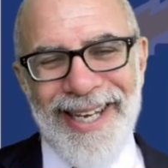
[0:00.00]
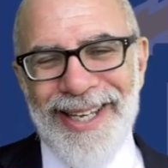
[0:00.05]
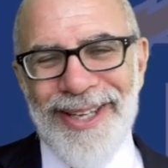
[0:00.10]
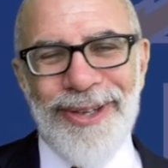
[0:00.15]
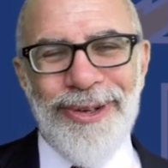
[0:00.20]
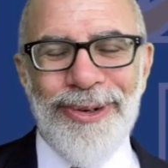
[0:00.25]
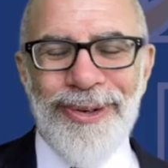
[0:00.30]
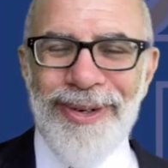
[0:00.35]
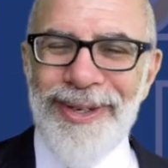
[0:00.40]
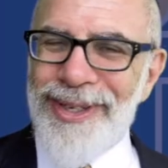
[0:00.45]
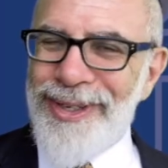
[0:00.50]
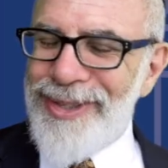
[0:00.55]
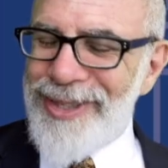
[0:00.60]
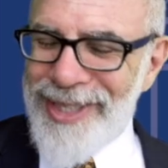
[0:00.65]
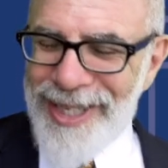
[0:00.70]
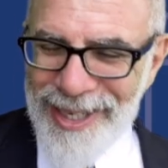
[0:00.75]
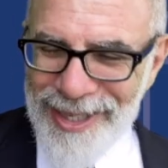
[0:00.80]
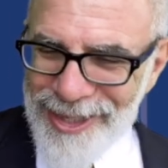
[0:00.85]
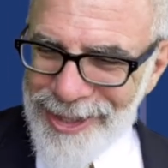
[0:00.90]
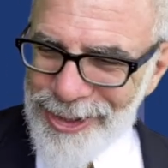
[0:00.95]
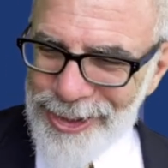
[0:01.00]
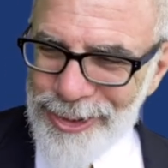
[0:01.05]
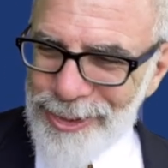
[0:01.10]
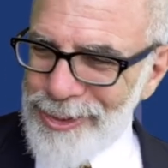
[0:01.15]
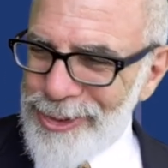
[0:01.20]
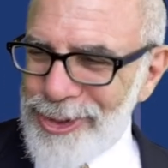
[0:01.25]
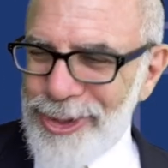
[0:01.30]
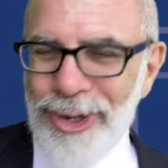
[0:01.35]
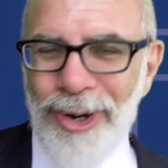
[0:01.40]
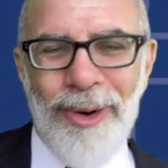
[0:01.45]
You tell the
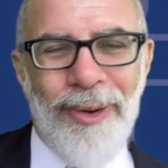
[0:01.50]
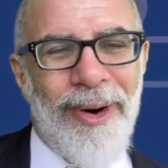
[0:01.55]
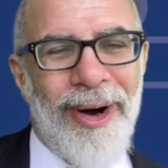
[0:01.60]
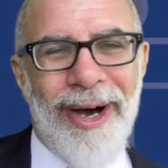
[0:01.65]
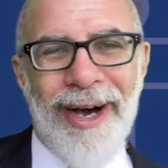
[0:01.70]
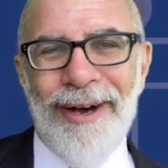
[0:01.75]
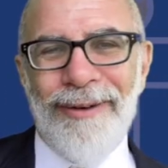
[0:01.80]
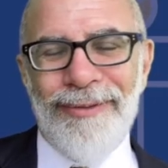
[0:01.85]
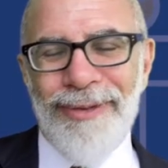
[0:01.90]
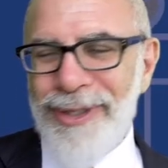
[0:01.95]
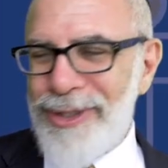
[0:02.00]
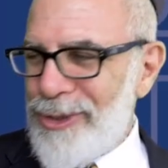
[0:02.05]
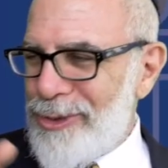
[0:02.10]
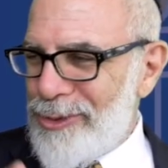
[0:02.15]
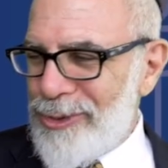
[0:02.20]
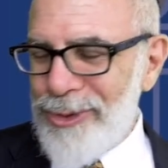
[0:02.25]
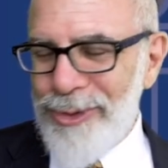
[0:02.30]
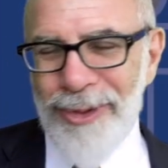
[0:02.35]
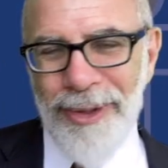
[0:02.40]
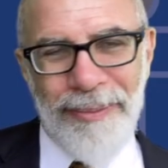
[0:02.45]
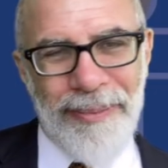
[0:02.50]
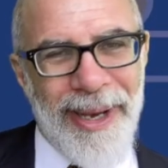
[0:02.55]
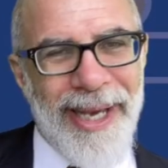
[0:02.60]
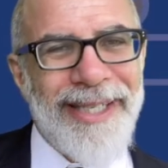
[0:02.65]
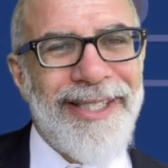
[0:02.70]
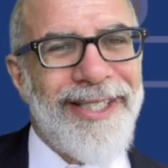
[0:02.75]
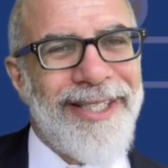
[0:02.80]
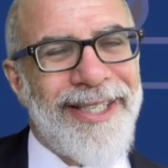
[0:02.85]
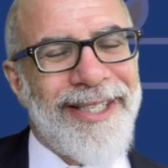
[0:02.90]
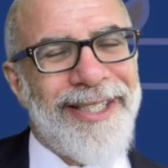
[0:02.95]
students, go off and you do the
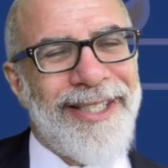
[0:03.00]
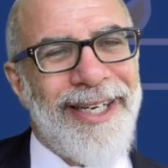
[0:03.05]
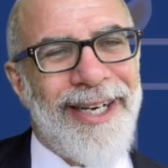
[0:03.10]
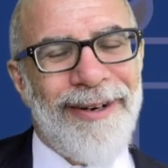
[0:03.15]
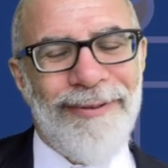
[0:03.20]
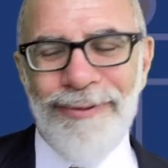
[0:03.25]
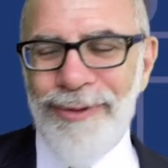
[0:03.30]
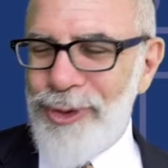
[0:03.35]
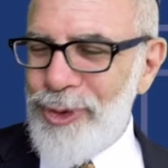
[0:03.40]
basic stuff.